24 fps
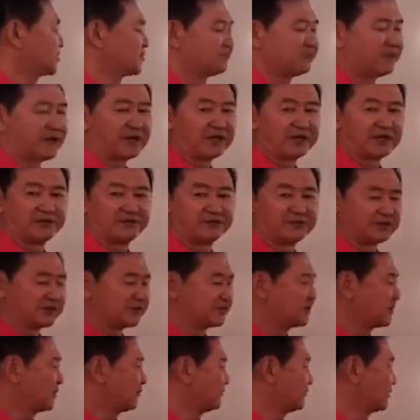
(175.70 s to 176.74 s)
a matter of the
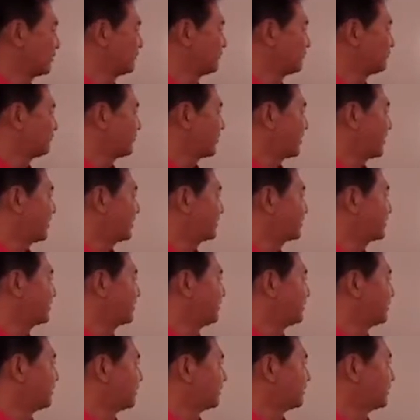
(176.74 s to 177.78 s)
fact,
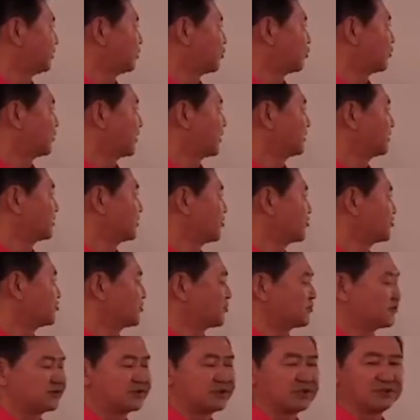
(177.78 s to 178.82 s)
the
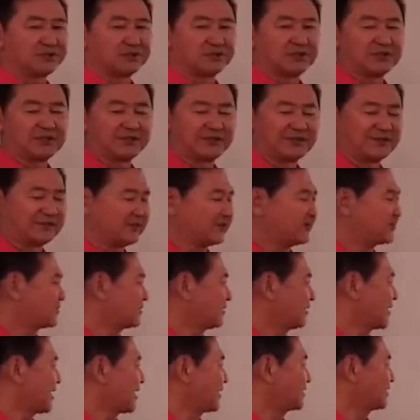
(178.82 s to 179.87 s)
organization is
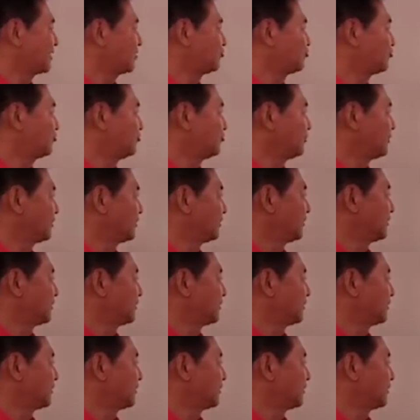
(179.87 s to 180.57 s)
likely to be